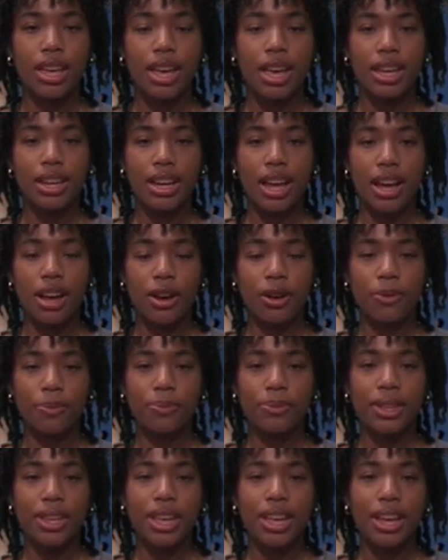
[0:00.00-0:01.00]
And now,
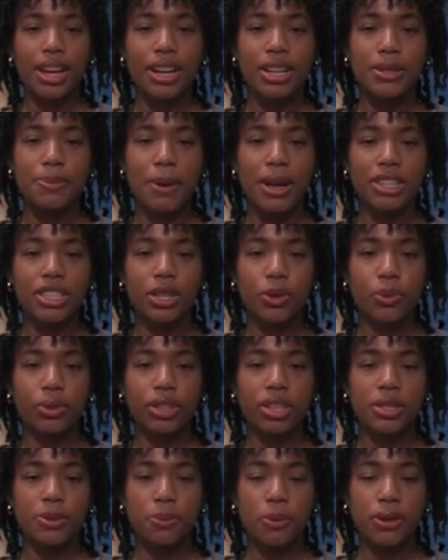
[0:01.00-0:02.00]
here's Patrick with
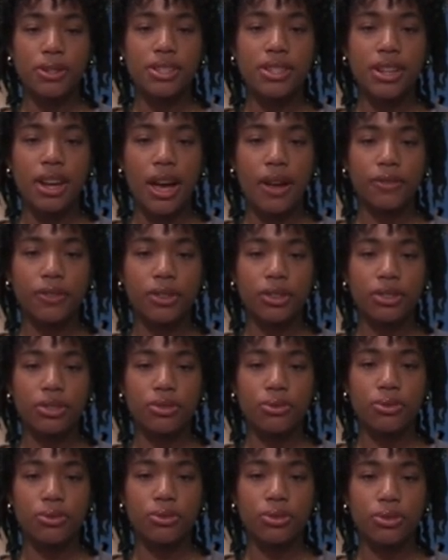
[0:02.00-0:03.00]
the sports and after
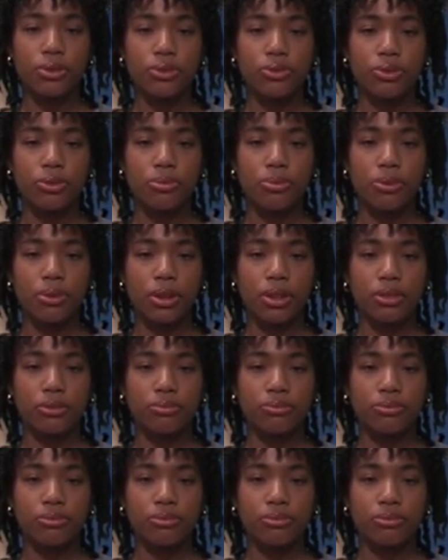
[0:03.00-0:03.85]
school news report.